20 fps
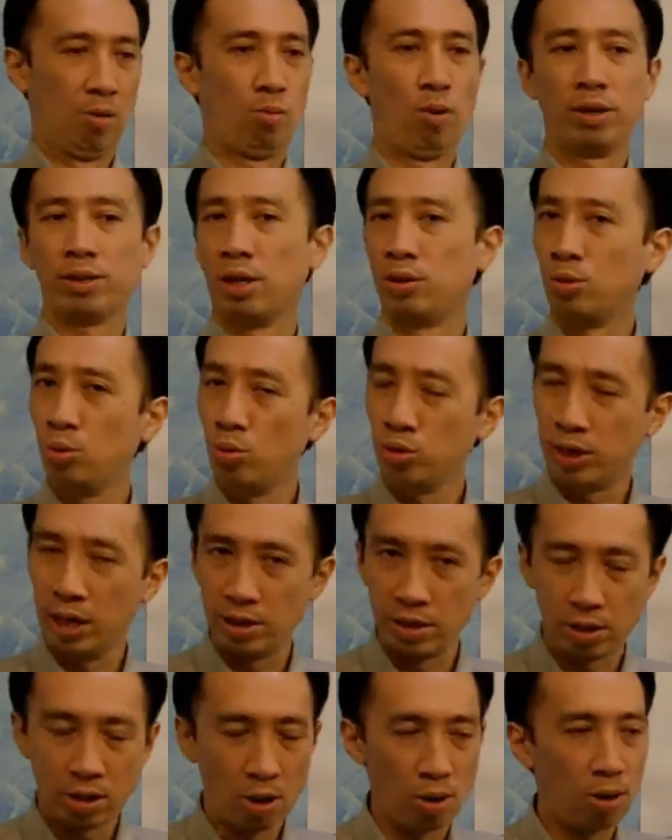what are the do's
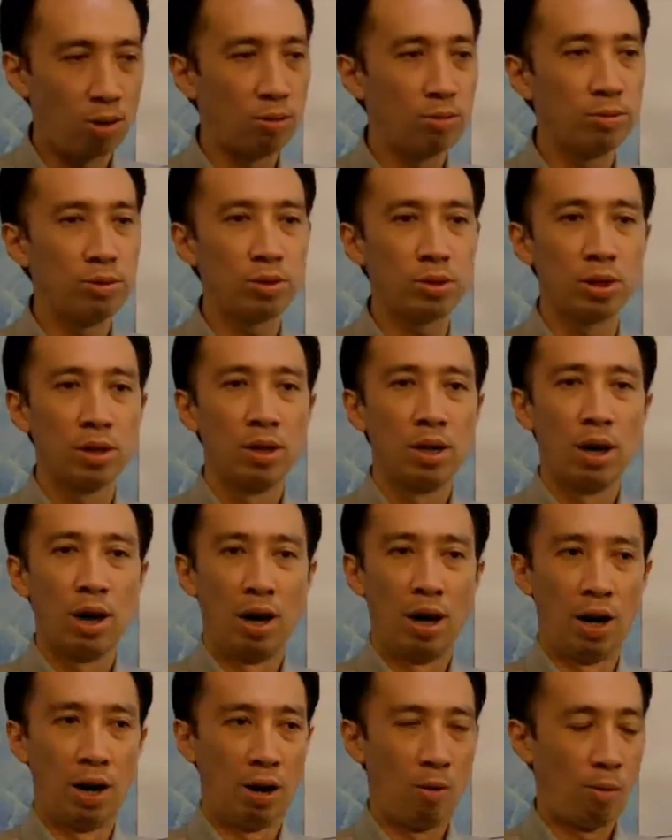and don'ts,
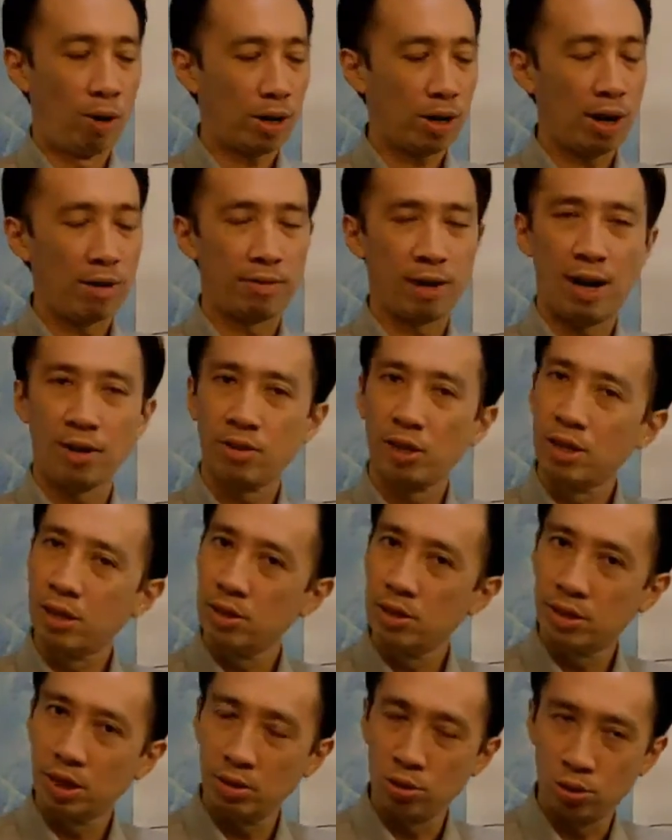what kind of
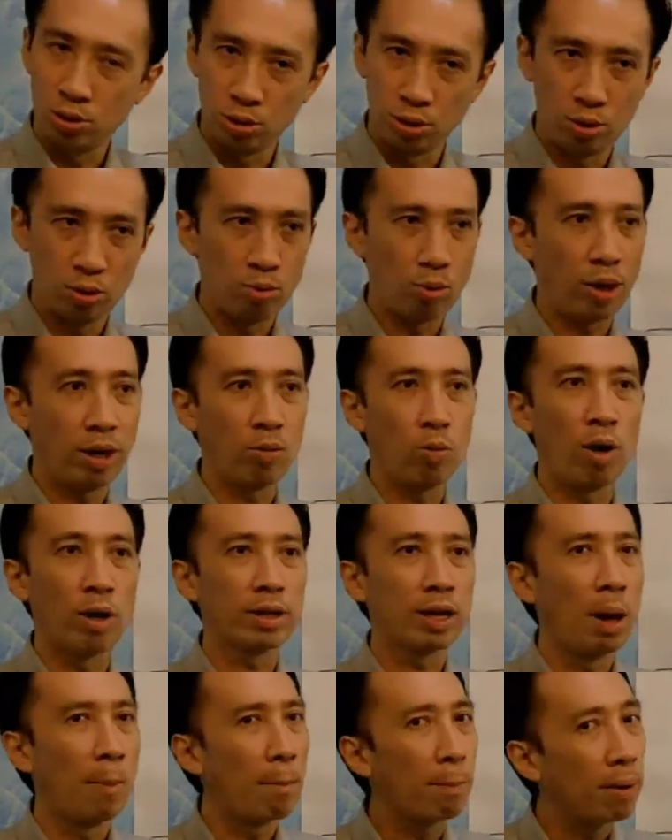articles that you should do it,
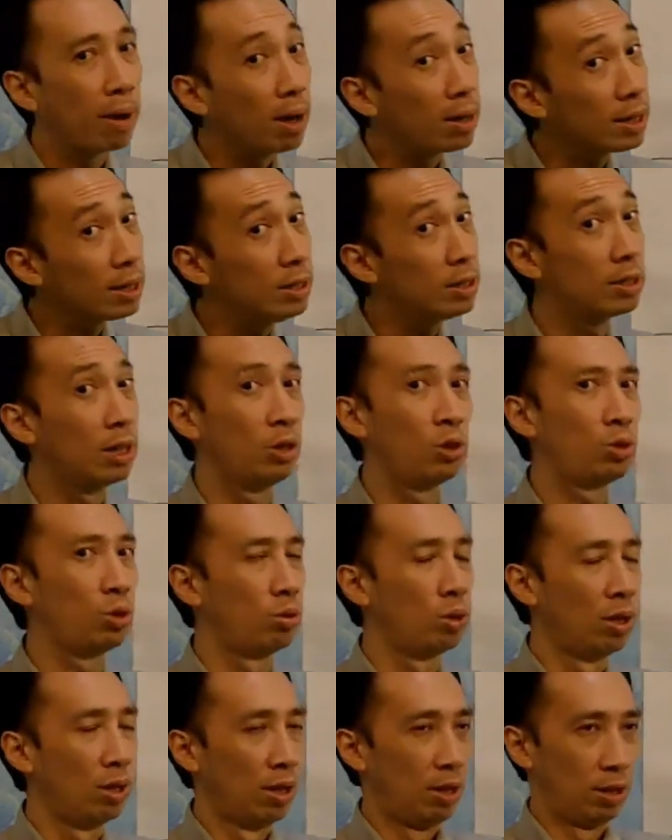what kind of plugins they
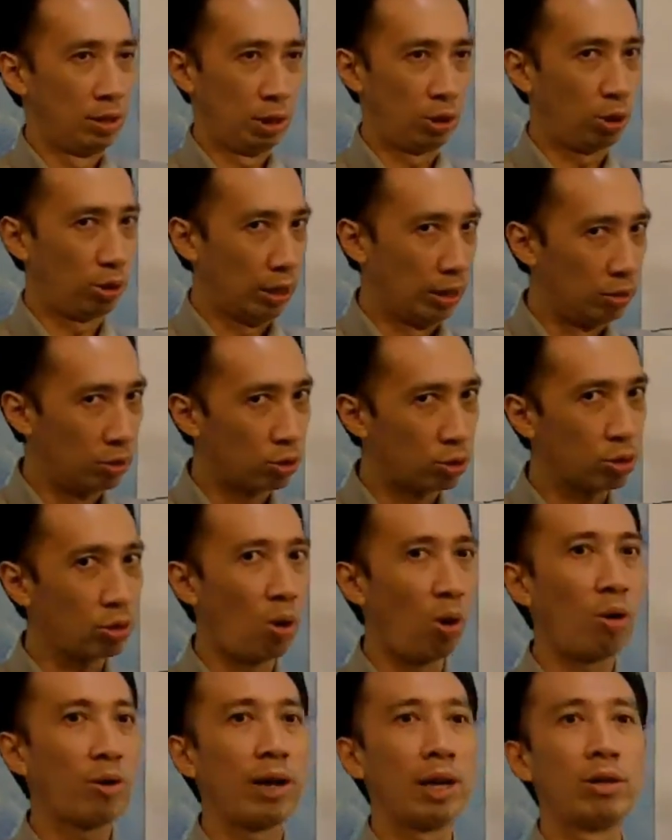should
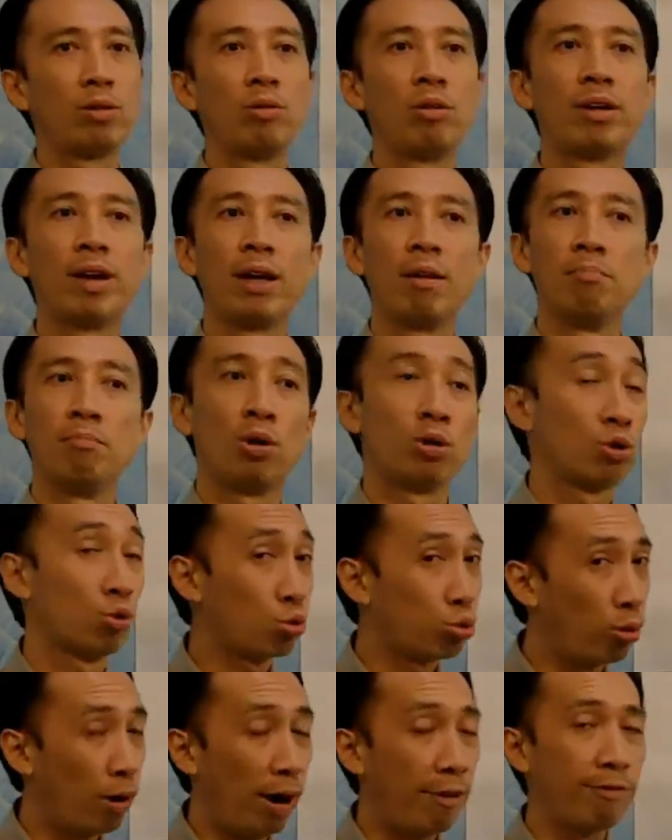install there to get more
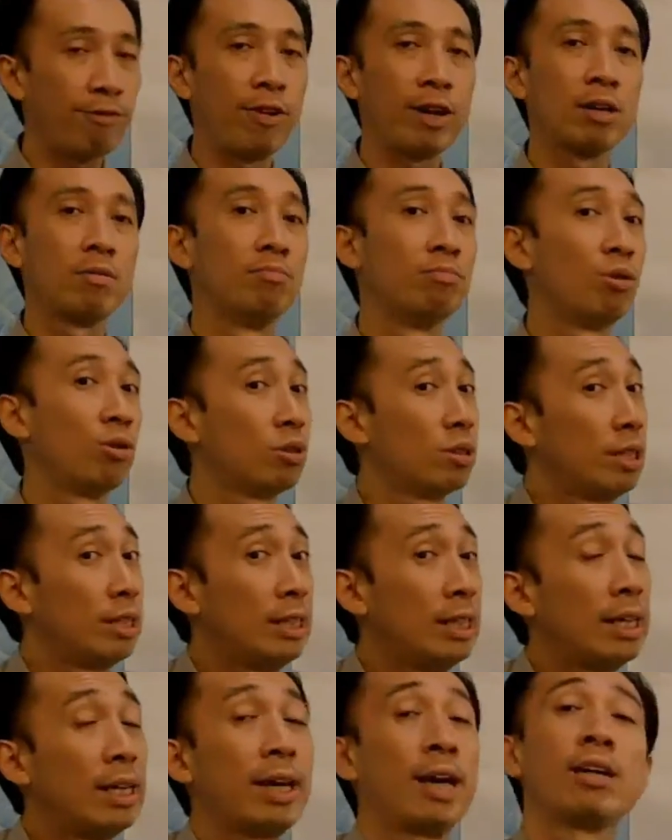traffic, more
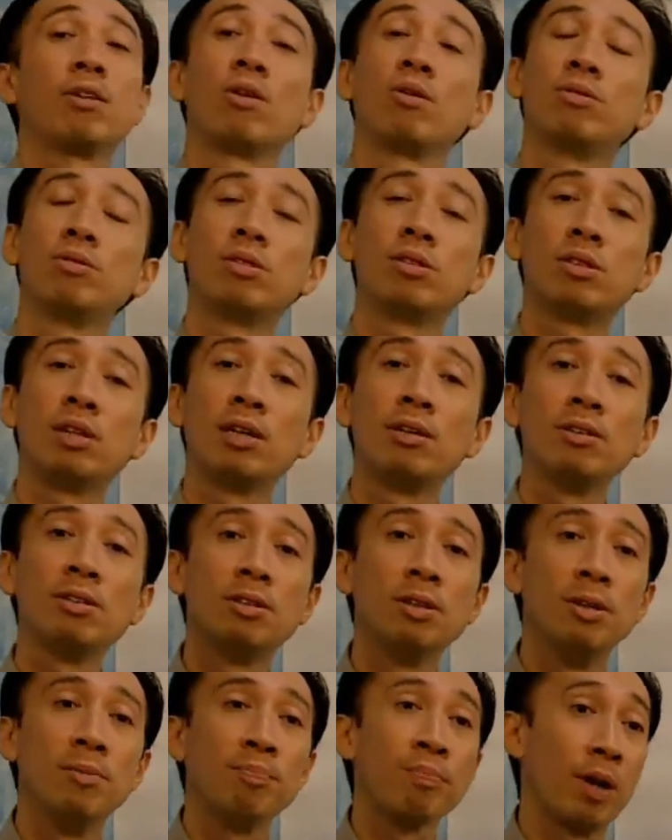syndicate, and all these
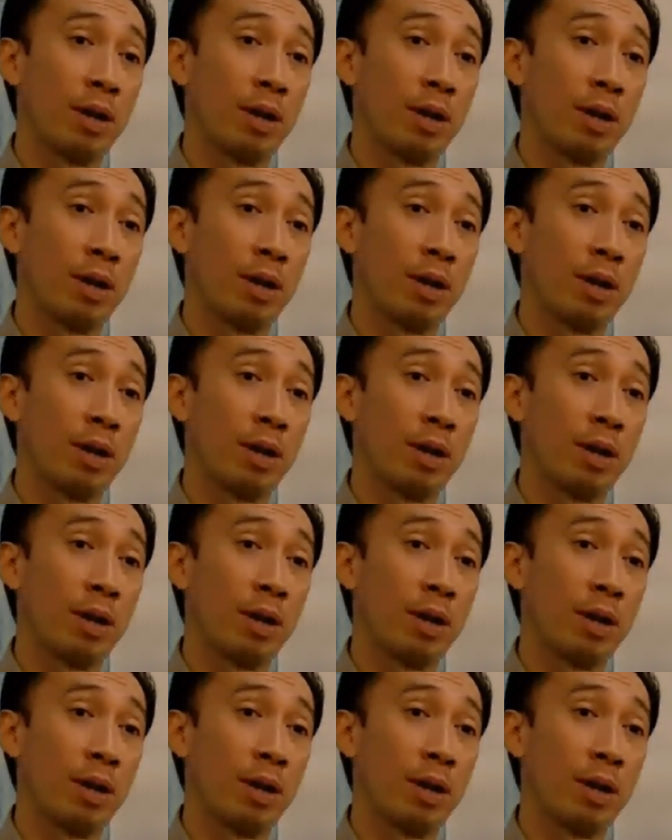things.